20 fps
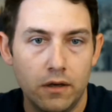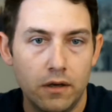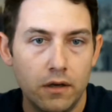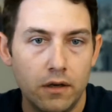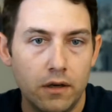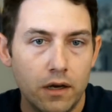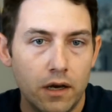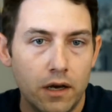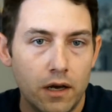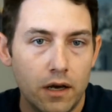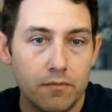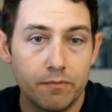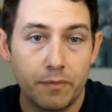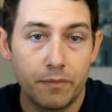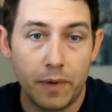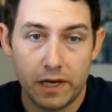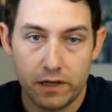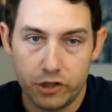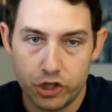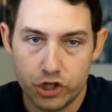
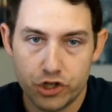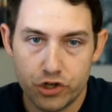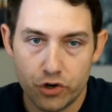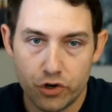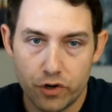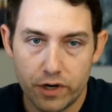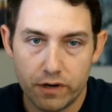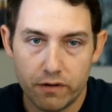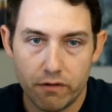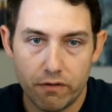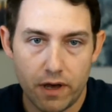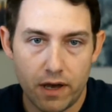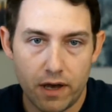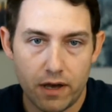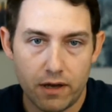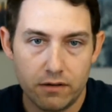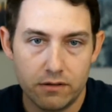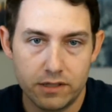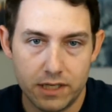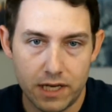By ensuring
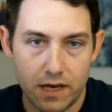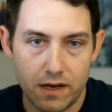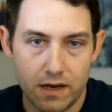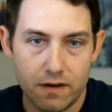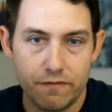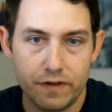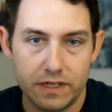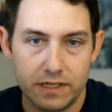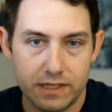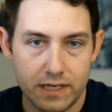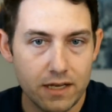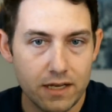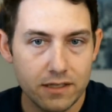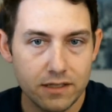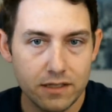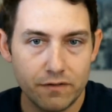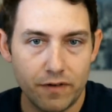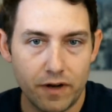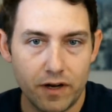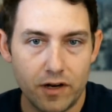that dev and test
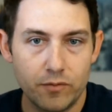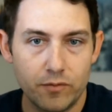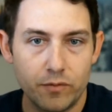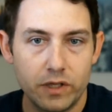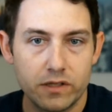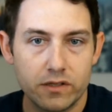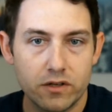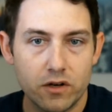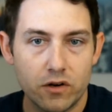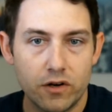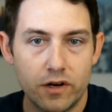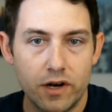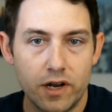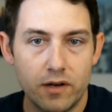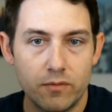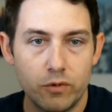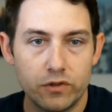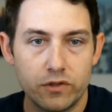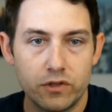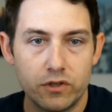environments are
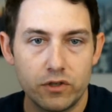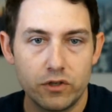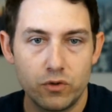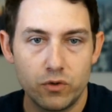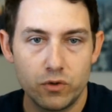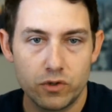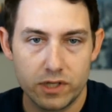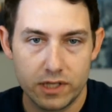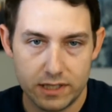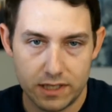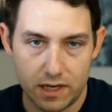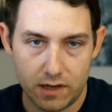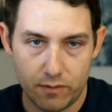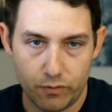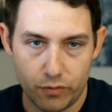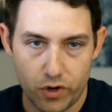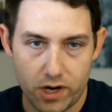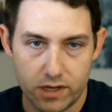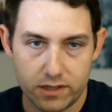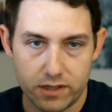enabled to use the same
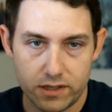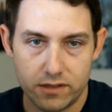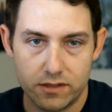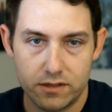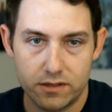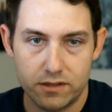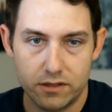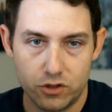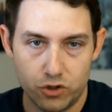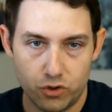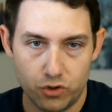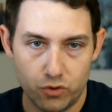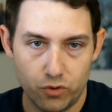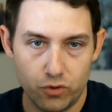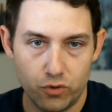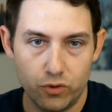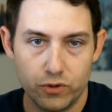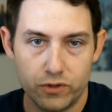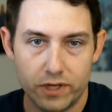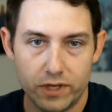processes and
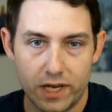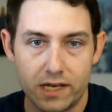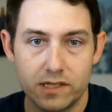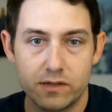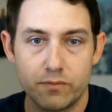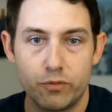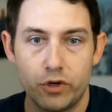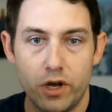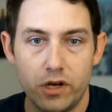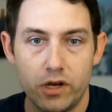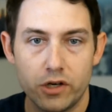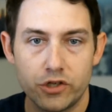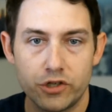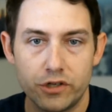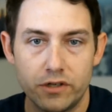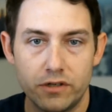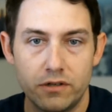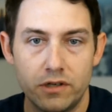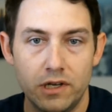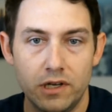tools as
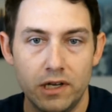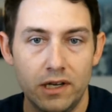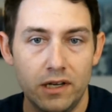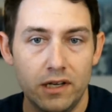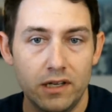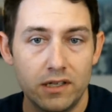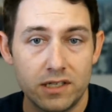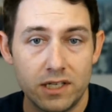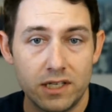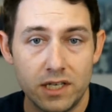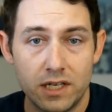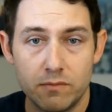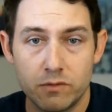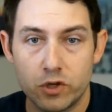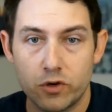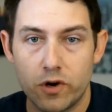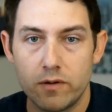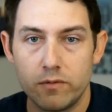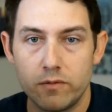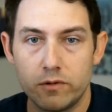production, teams
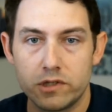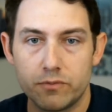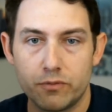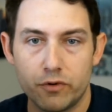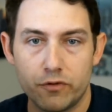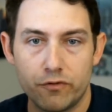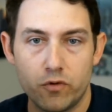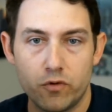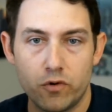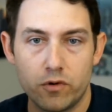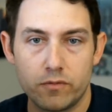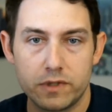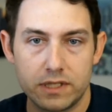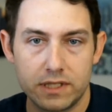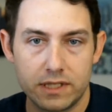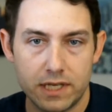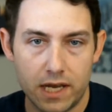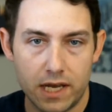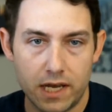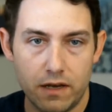are able to perform
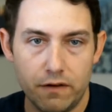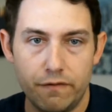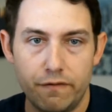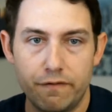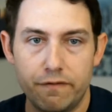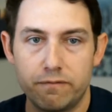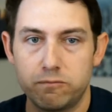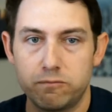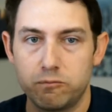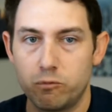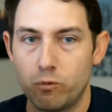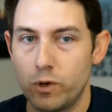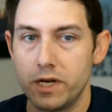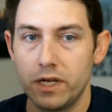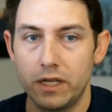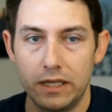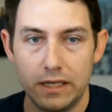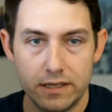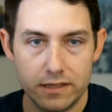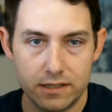safe,
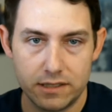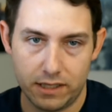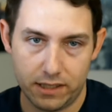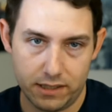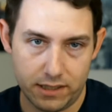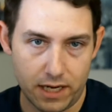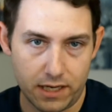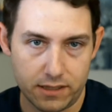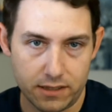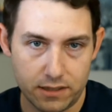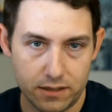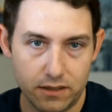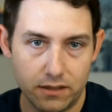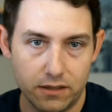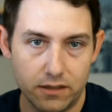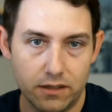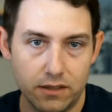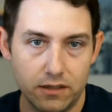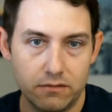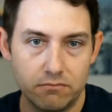realistic
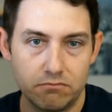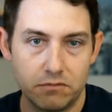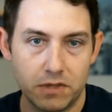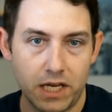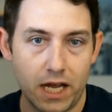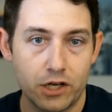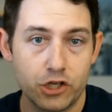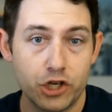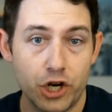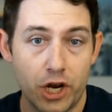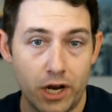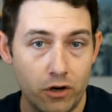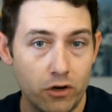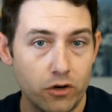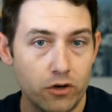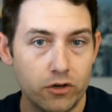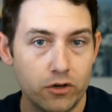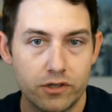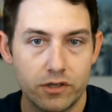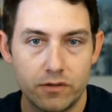testing and catch
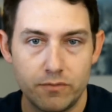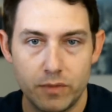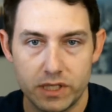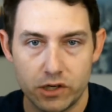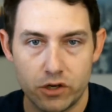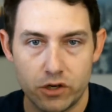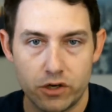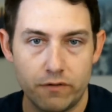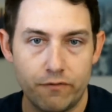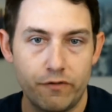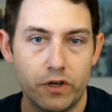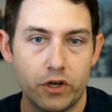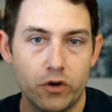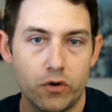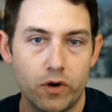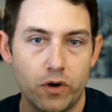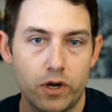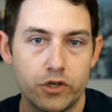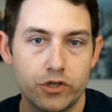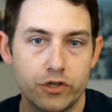errors and
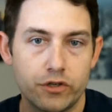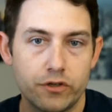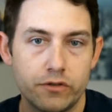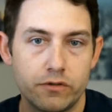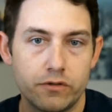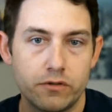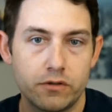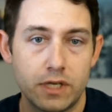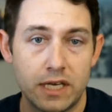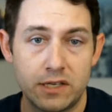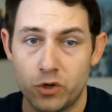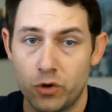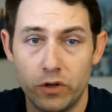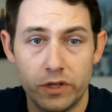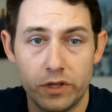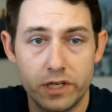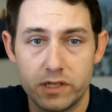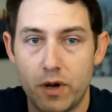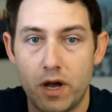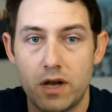misconfigurations as early
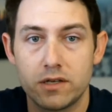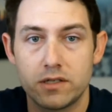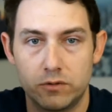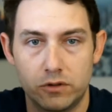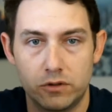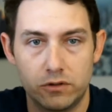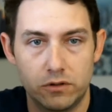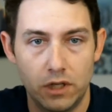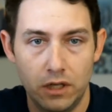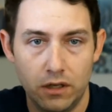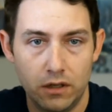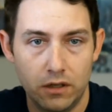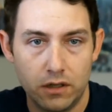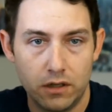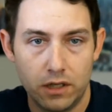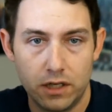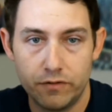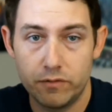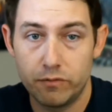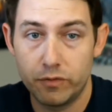as possible,
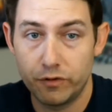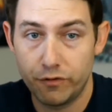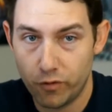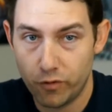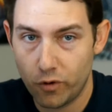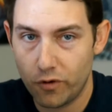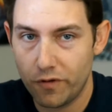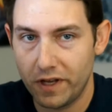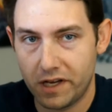even before they